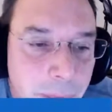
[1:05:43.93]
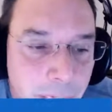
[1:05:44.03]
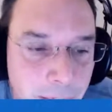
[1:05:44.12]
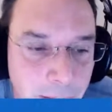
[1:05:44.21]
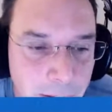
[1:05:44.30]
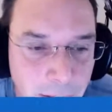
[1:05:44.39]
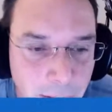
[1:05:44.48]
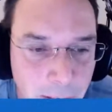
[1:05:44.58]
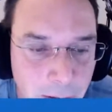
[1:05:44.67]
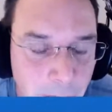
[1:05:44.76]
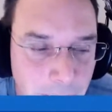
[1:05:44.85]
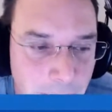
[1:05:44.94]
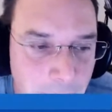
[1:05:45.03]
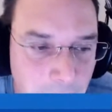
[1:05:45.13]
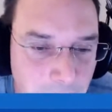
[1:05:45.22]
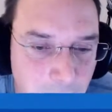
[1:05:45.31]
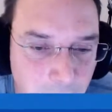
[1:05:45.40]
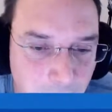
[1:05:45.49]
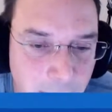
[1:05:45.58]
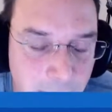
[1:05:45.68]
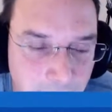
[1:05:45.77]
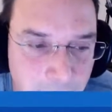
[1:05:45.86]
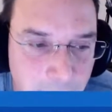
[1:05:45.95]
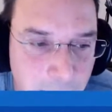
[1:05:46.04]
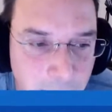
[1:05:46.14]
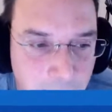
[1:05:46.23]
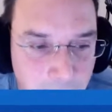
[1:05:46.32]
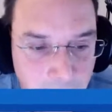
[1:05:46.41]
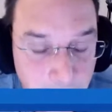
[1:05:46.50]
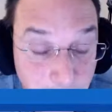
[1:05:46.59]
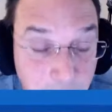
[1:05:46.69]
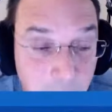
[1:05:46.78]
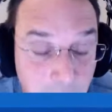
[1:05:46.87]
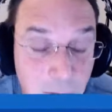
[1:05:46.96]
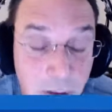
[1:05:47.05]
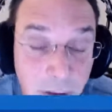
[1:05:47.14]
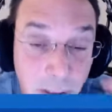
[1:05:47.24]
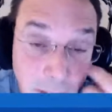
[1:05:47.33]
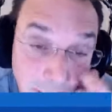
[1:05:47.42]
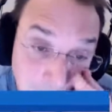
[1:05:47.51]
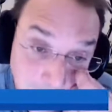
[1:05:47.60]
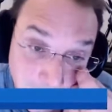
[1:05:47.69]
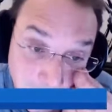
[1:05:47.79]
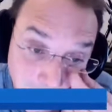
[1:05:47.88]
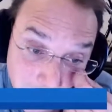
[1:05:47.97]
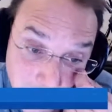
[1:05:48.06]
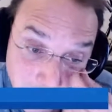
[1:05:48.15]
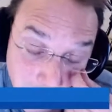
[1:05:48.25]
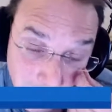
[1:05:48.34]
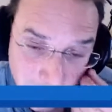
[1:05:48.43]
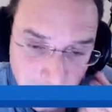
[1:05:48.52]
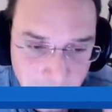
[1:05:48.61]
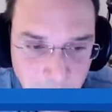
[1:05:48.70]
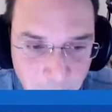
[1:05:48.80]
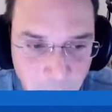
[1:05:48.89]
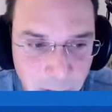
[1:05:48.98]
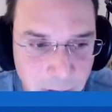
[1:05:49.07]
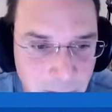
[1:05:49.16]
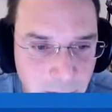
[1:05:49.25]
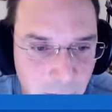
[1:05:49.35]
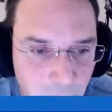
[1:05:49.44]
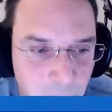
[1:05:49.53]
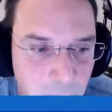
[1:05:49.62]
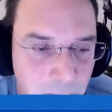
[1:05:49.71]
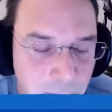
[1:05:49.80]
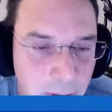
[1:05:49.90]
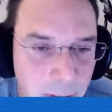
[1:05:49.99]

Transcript: And then also blending in, making sure that performance monitoring is part of the solution